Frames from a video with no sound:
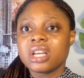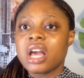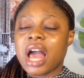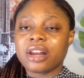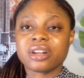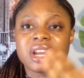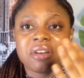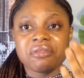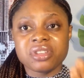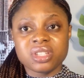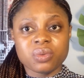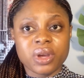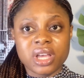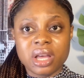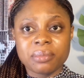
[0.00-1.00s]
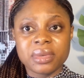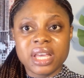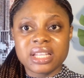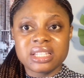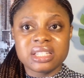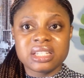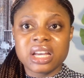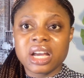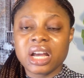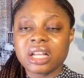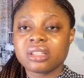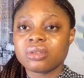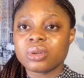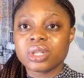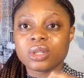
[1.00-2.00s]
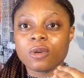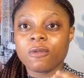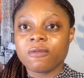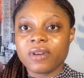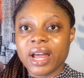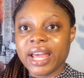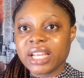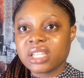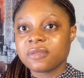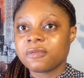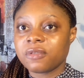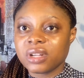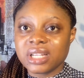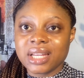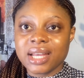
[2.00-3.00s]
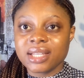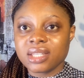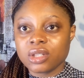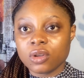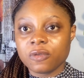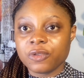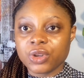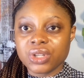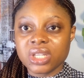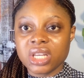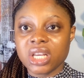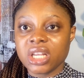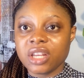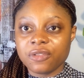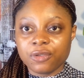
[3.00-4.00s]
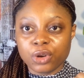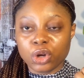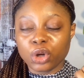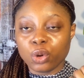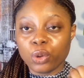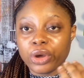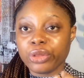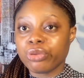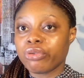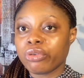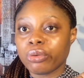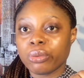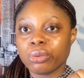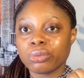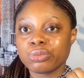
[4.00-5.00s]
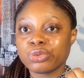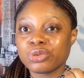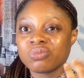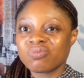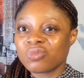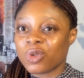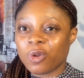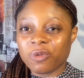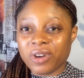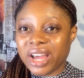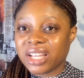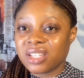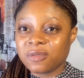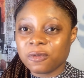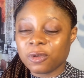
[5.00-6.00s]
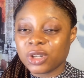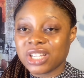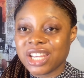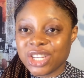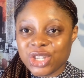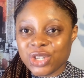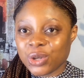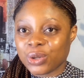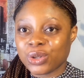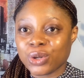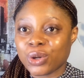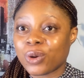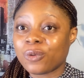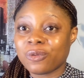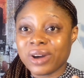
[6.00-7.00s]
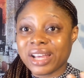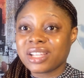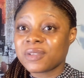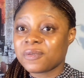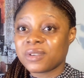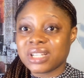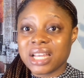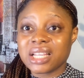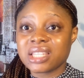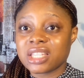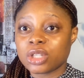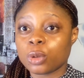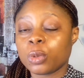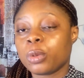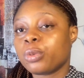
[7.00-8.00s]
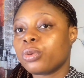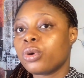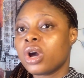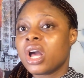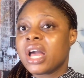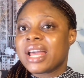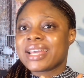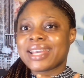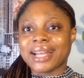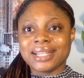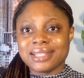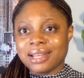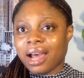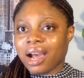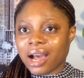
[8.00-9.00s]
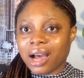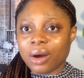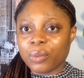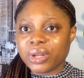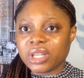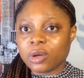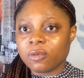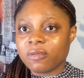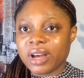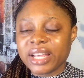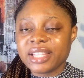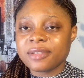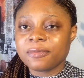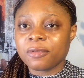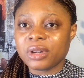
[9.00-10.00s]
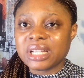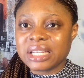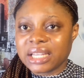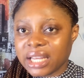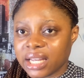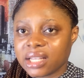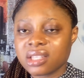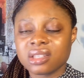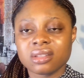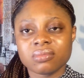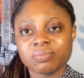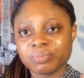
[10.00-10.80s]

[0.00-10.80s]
Another reason why you can be getting darker too is over exfoliating of your skin. If you're going through over exfoliation, you're over exfoliating. So people get darker when they over exfoliate.